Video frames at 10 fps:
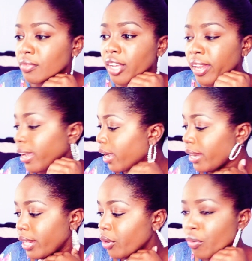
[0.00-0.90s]
Like I
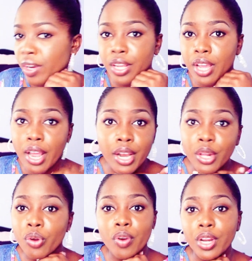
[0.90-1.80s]
literally don't
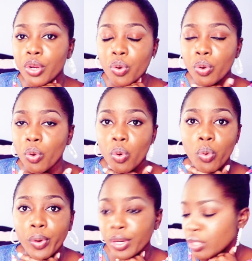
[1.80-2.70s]
know
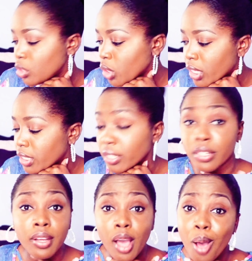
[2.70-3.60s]
where to start.
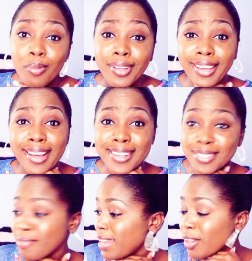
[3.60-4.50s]
I'm looking at
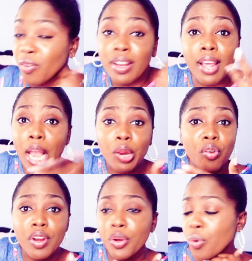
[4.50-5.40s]
it, but I
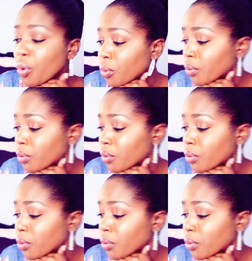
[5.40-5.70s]
literally don't know.